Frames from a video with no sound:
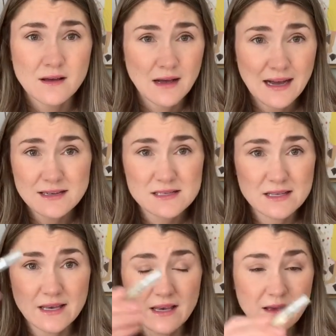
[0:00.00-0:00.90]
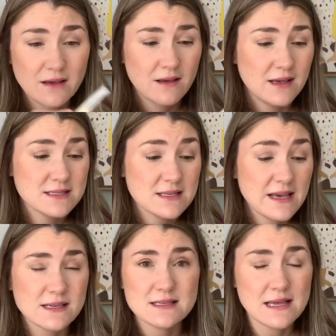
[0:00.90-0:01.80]
honestly, it's
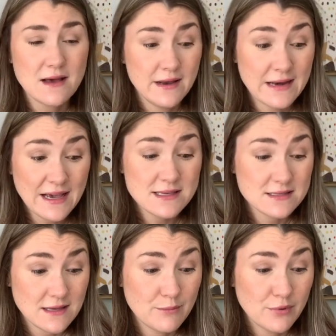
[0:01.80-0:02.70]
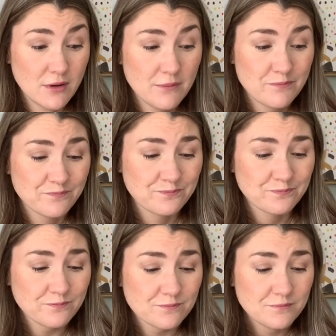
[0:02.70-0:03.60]
like a, a nice sample.
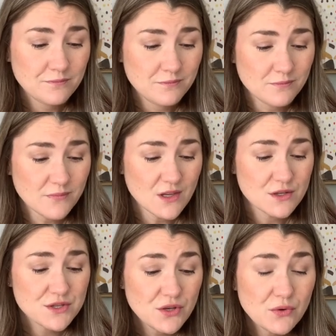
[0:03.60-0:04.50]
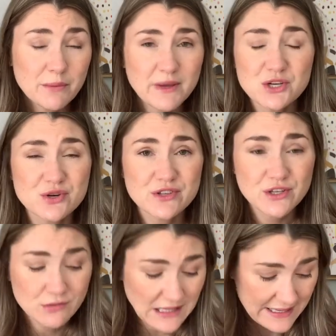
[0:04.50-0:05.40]
So you can make sure that
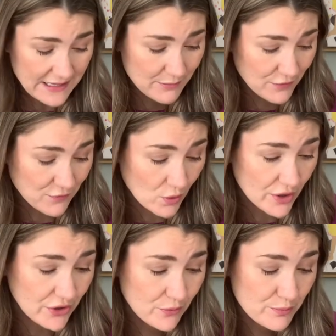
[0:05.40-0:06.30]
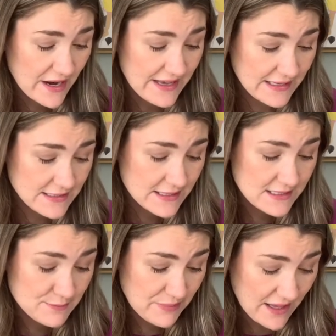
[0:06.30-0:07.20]
you like it before you break into
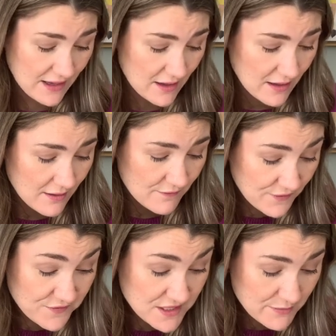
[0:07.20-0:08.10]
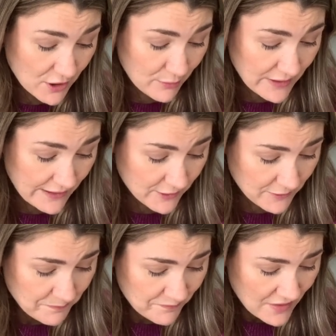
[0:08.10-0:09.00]
this big 50 ml
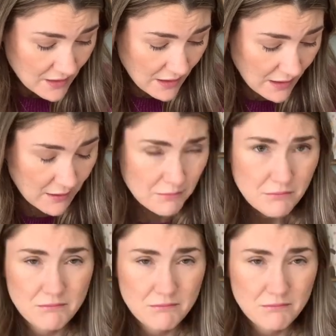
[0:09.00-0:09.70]
bottle um,